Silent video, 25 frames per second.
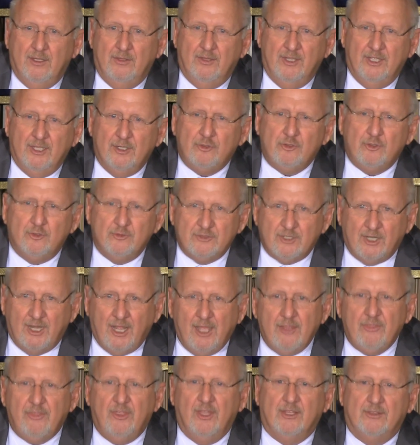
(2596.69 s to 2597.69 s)
issues that
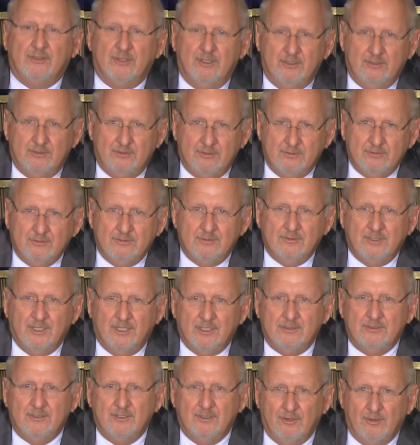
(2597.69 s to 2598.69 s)
I think
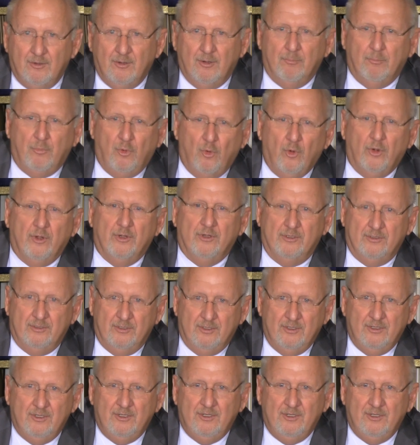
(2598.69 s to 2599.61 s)
that are important